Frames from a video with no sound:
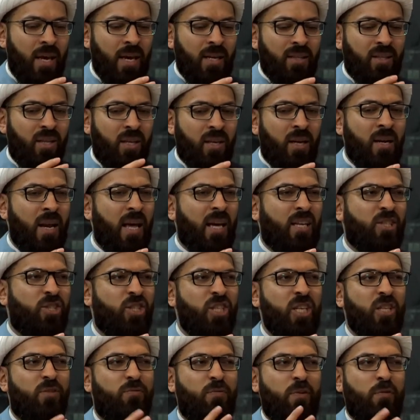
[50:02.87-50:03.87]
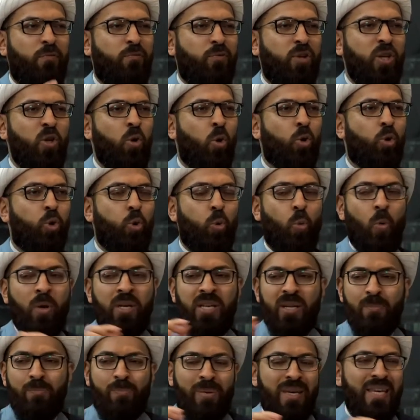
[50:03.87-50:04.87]
didn't exceed 15 or
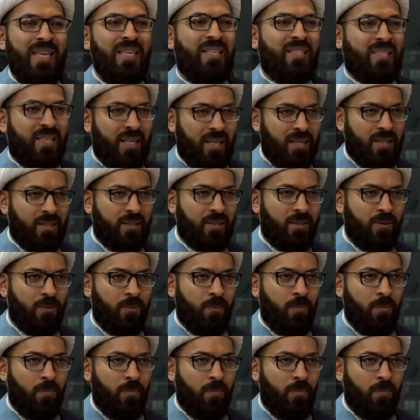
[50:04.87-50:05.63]
20 pieces.